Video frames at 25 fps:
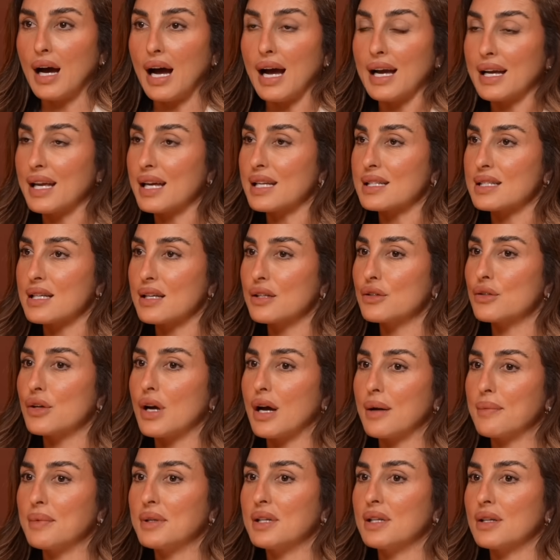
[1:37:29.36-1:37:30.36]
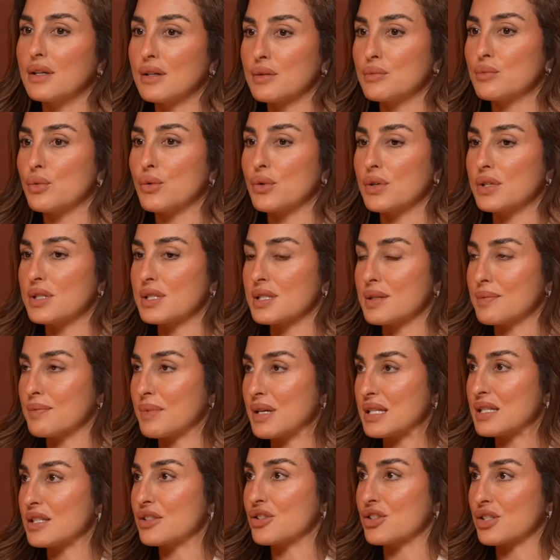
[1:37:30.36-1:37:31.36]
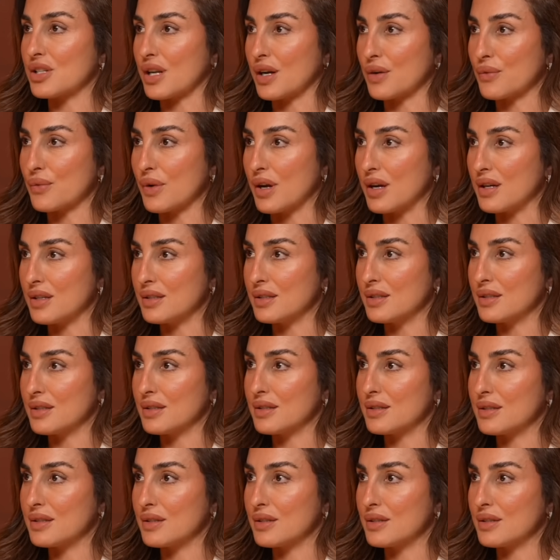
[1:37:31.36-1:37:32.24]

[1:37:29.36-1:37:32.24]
I can't tell you how many young boys' messages I read